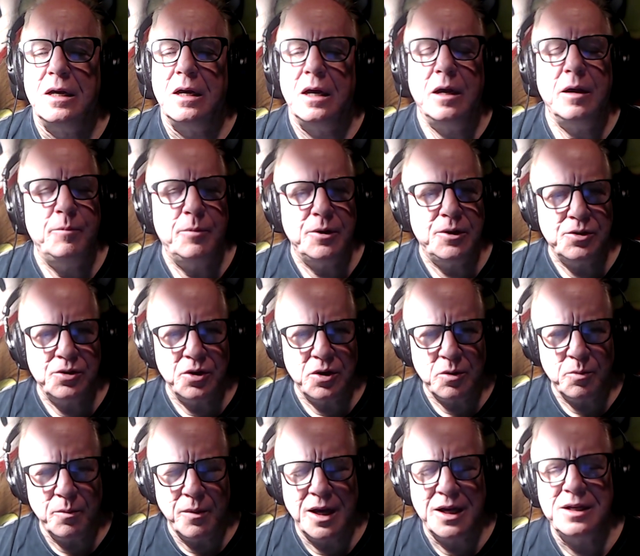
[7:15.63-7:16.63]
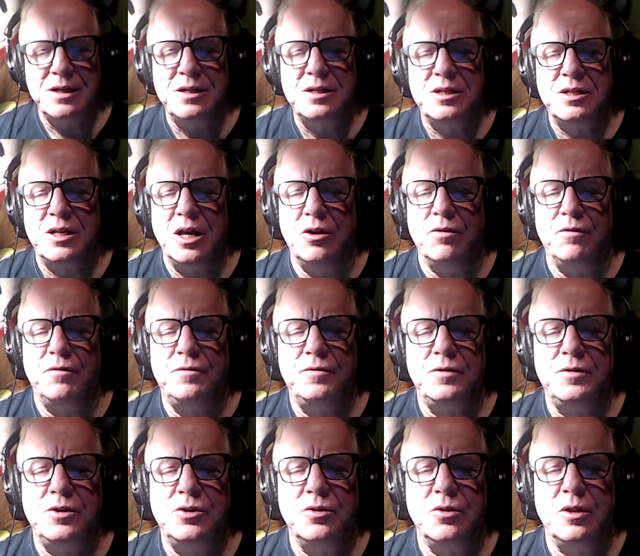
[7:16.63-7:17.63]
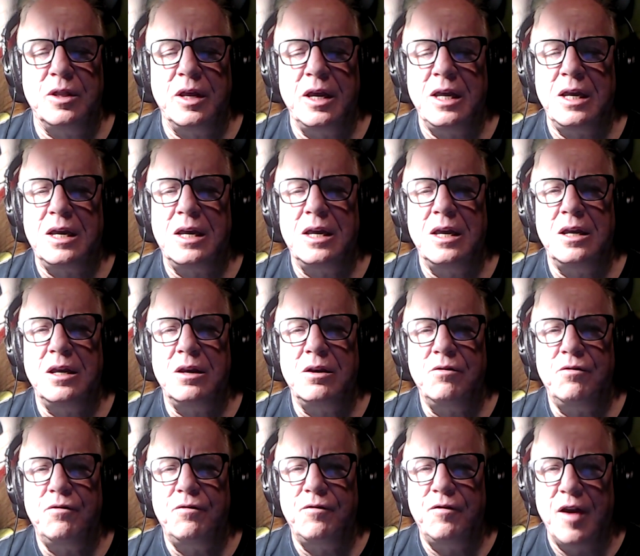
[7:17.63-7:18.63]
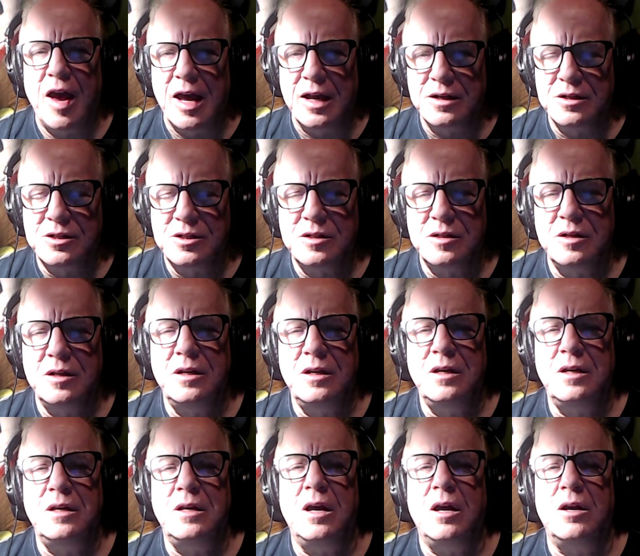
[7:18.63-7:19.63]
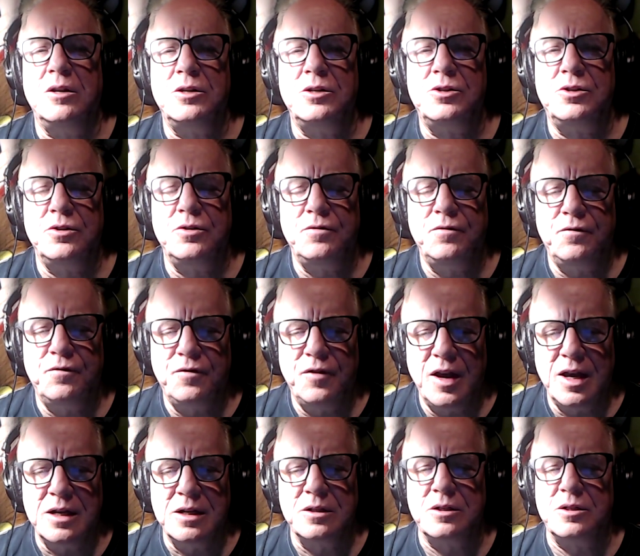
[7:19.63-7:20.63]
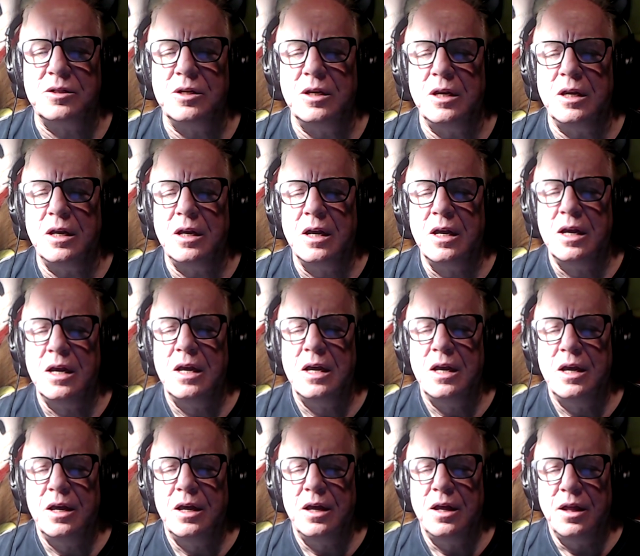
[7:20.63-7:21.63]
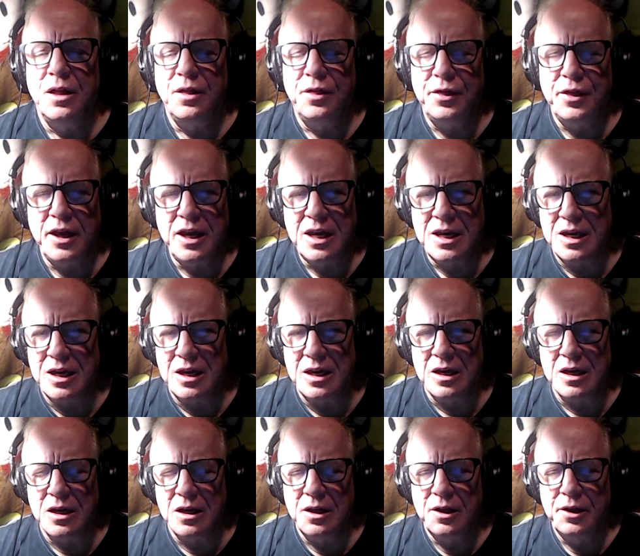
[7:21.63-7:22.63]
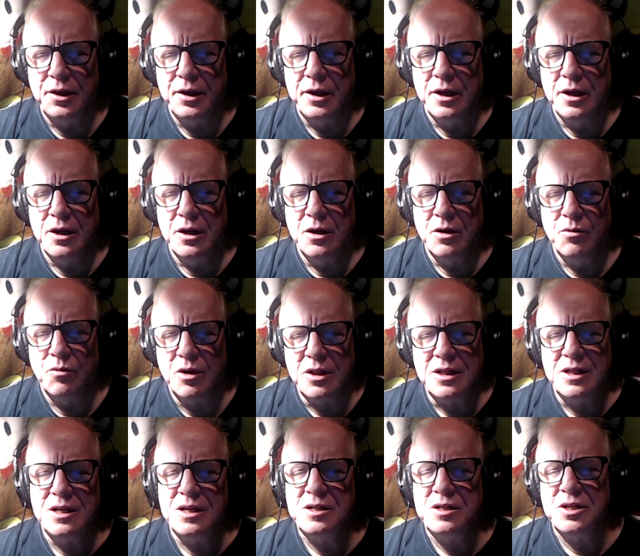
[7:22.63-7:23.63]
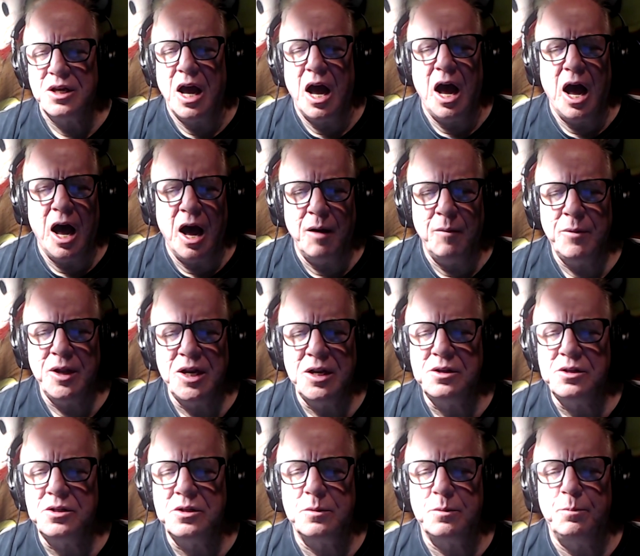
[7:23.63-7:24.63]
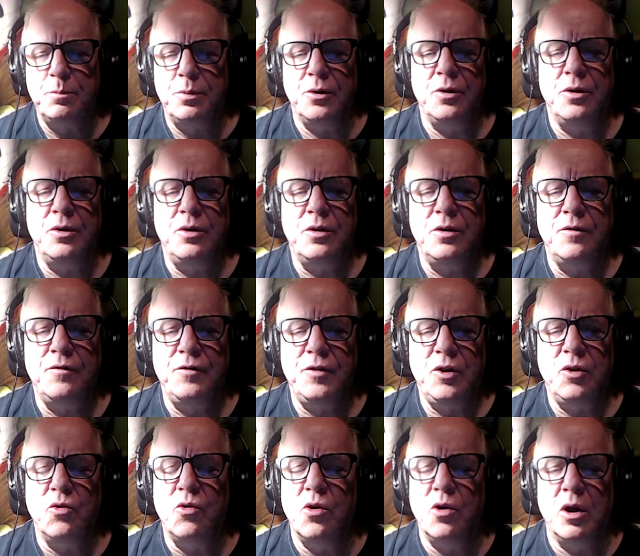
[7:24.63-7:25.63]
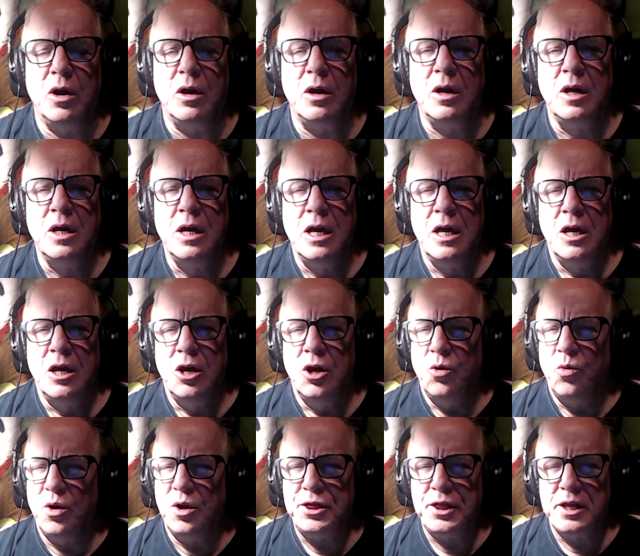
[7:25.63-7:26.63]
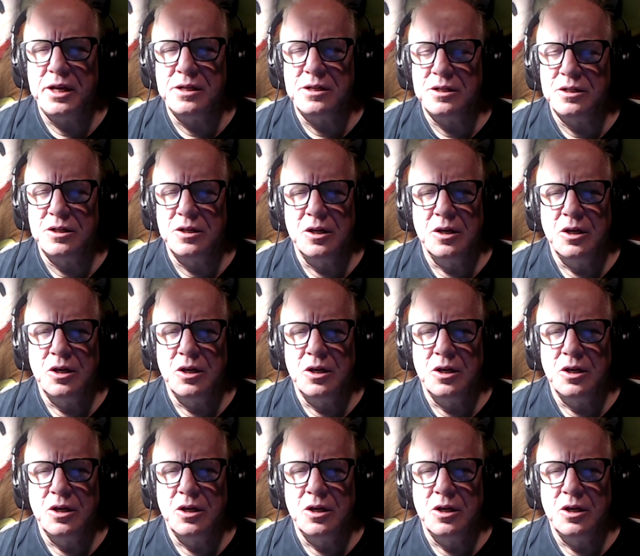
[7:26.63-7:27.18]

I betook myself to linking fancy unto fancy, thinking what this ominous bird of yore, what this